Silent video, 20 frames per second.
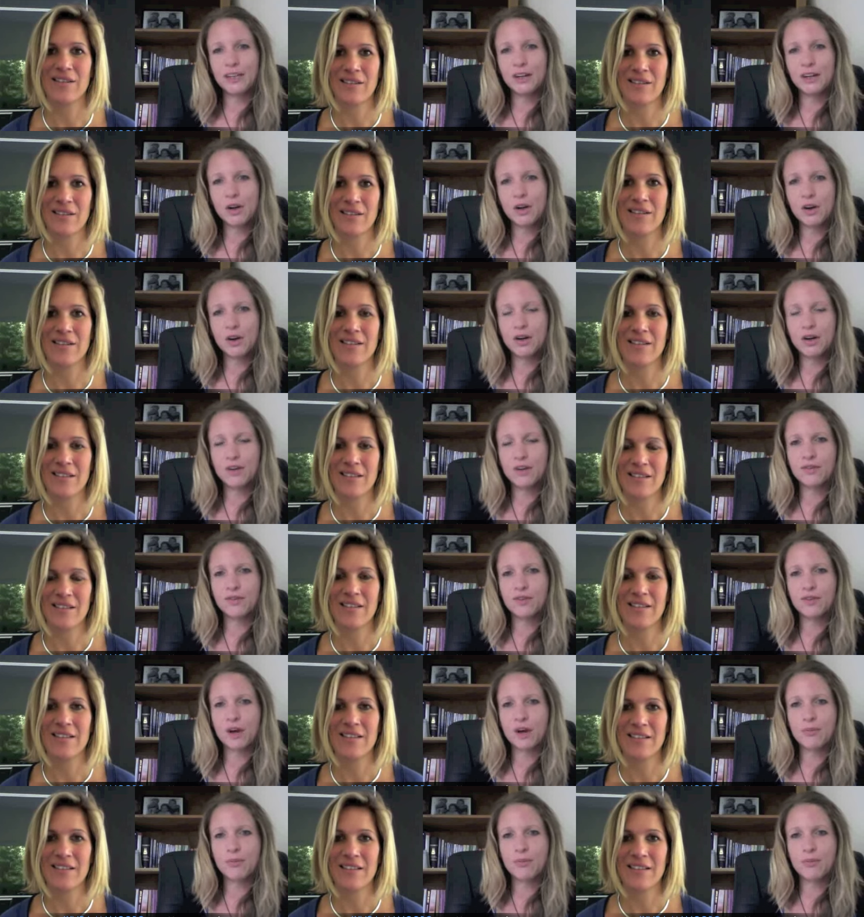Speaker 1: a lot of
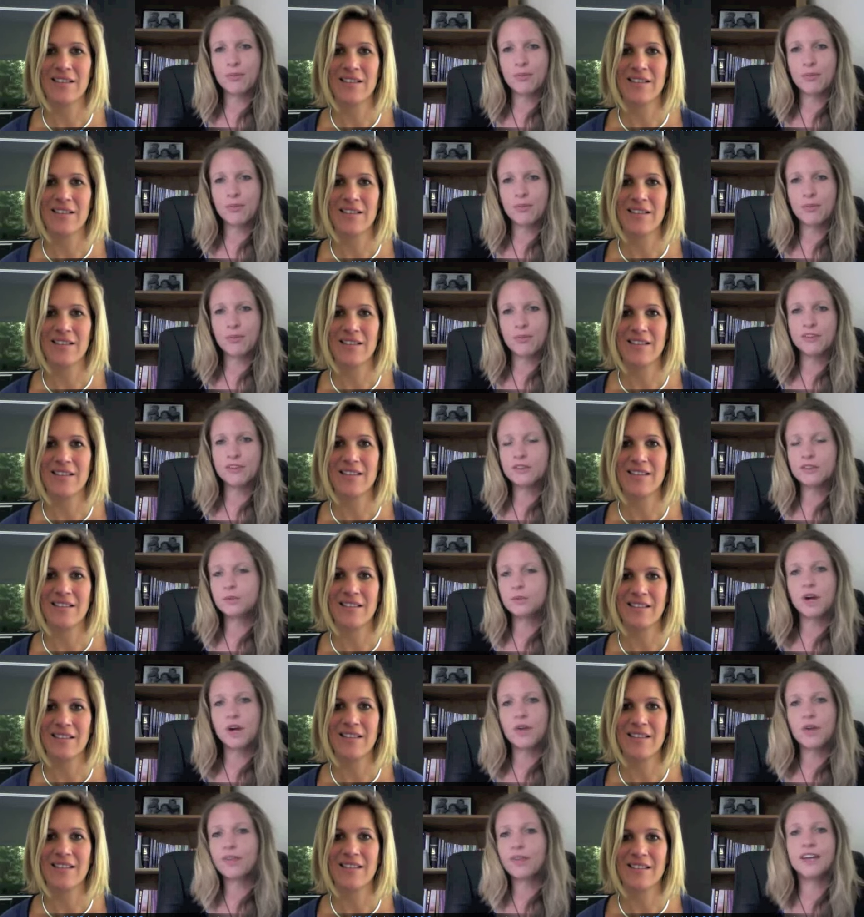um, the Western
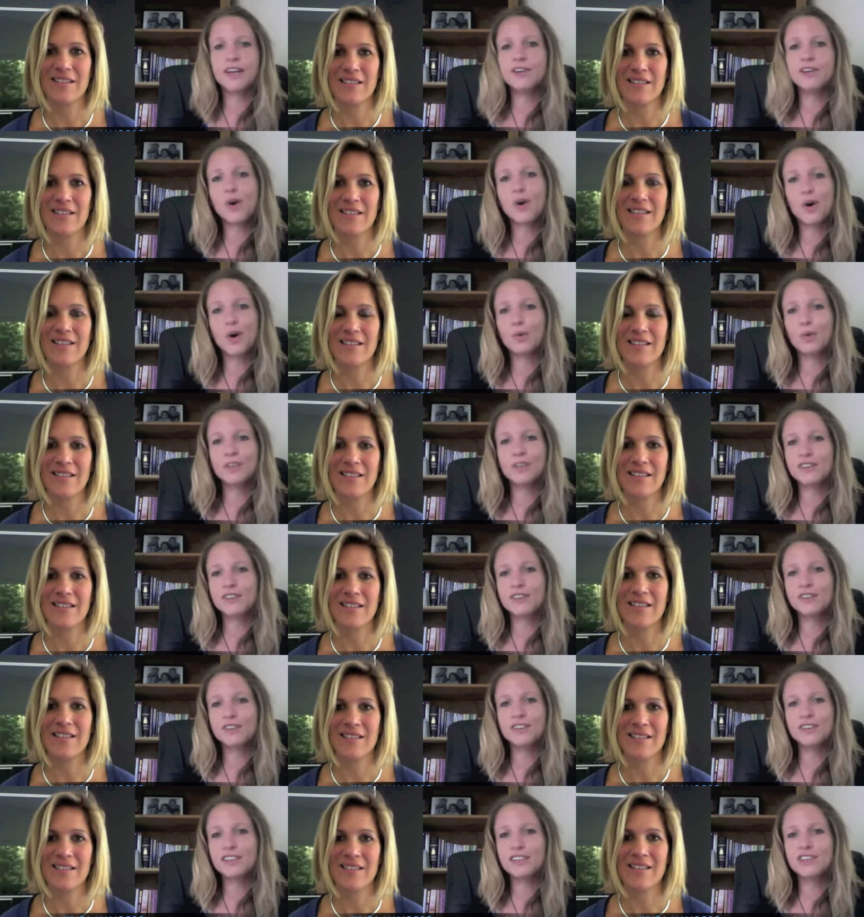world, they're not. We don't
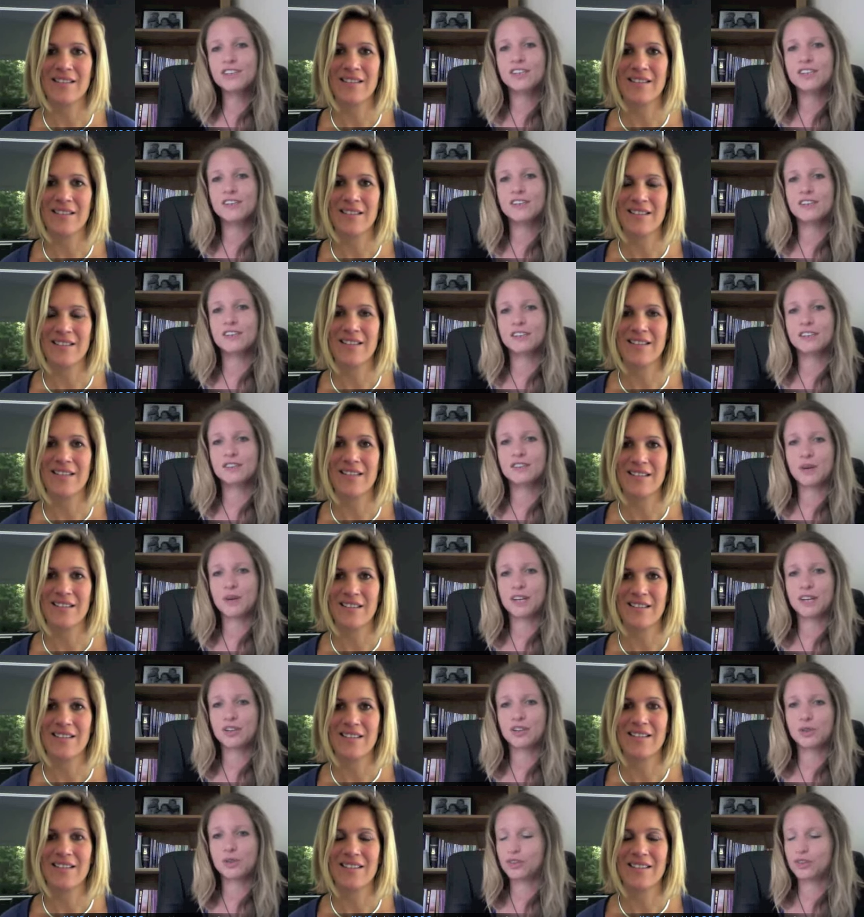teach these things to our
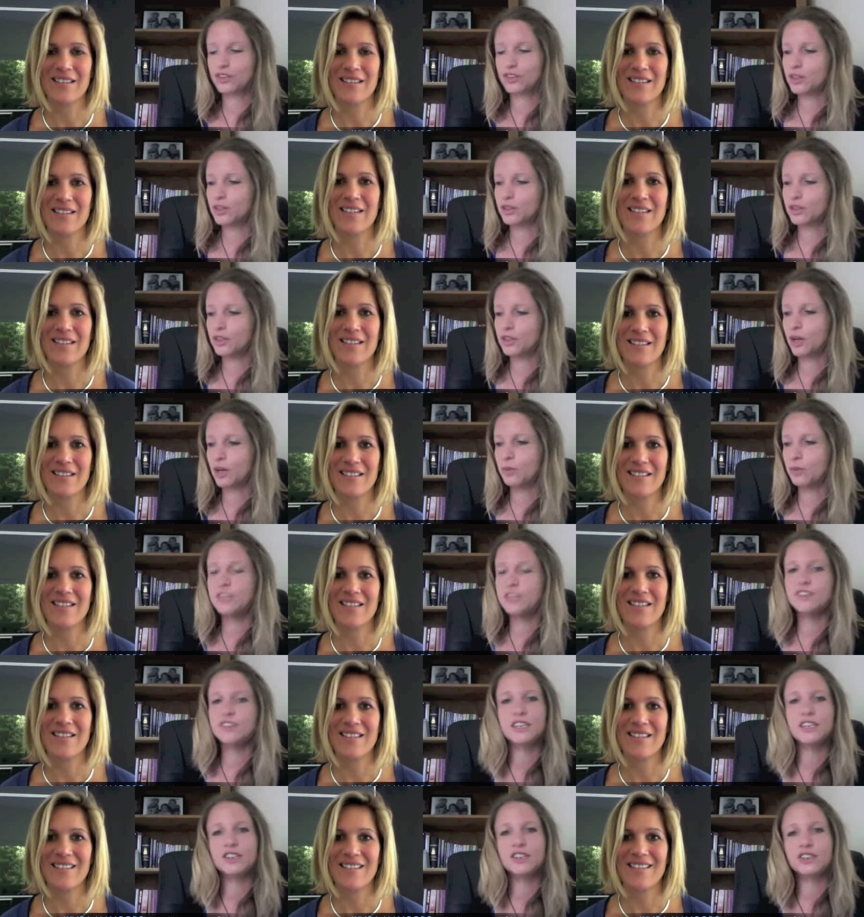children. You know, we
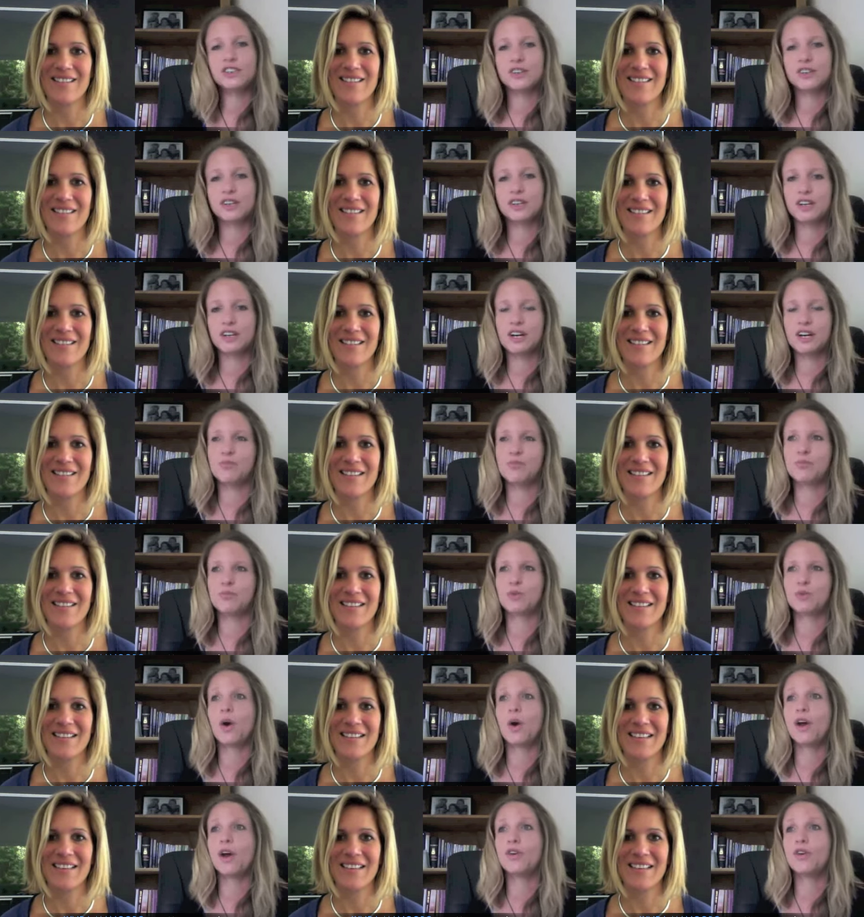teach that um,
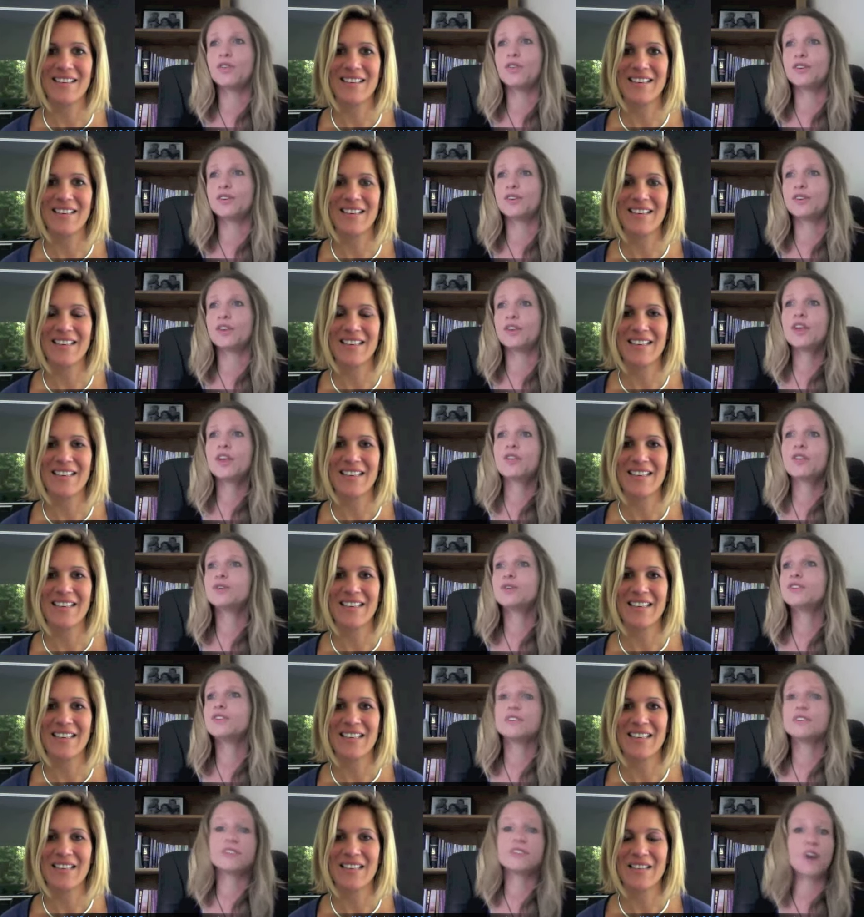quite often through
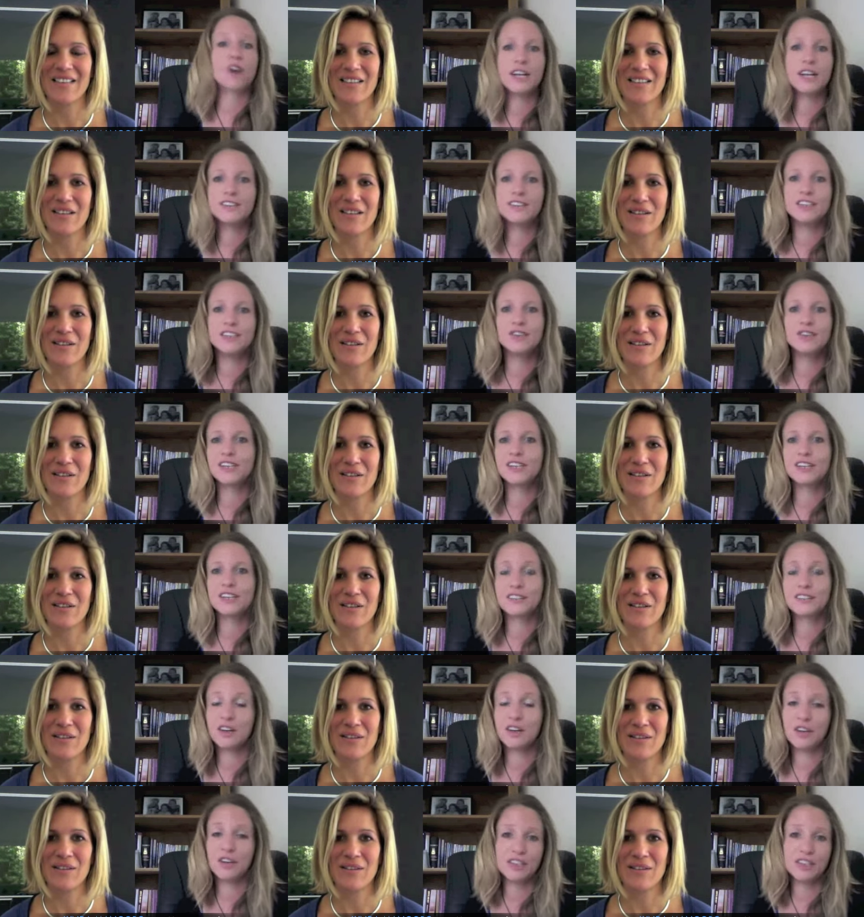society, not
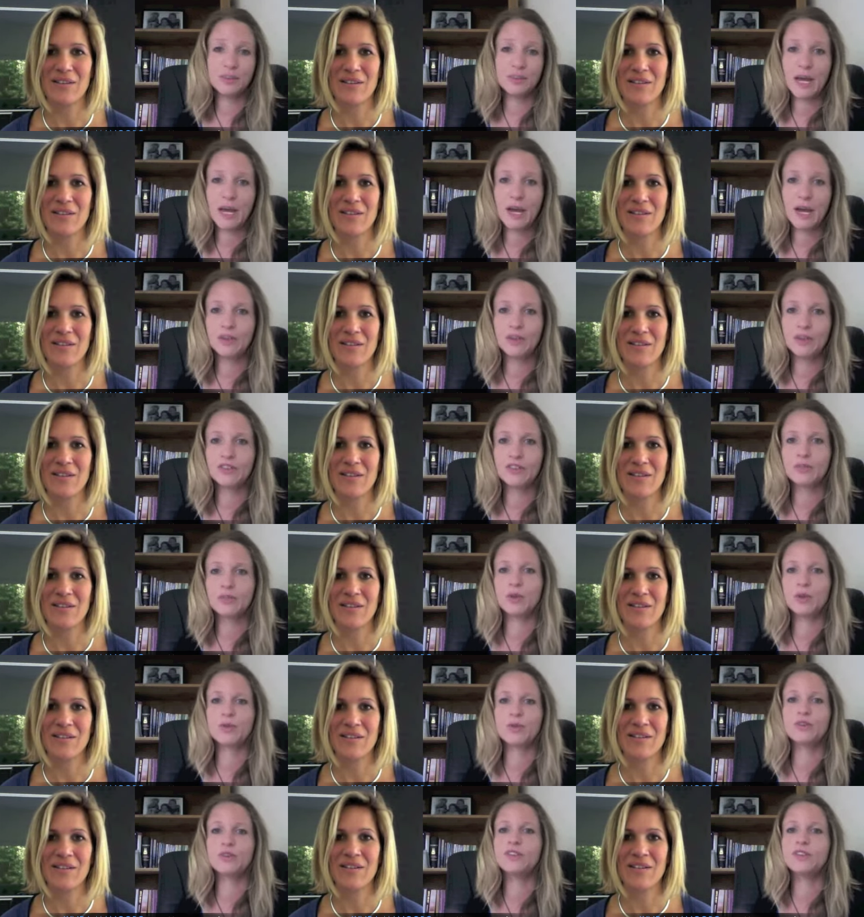necessarily as parents, but
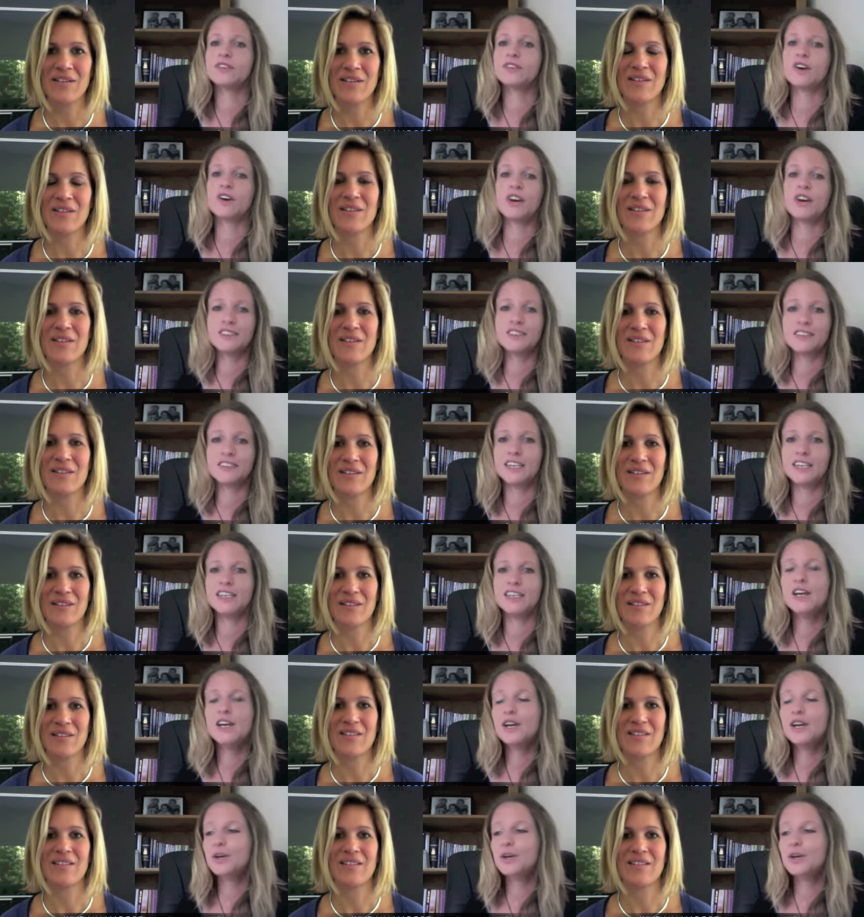through society.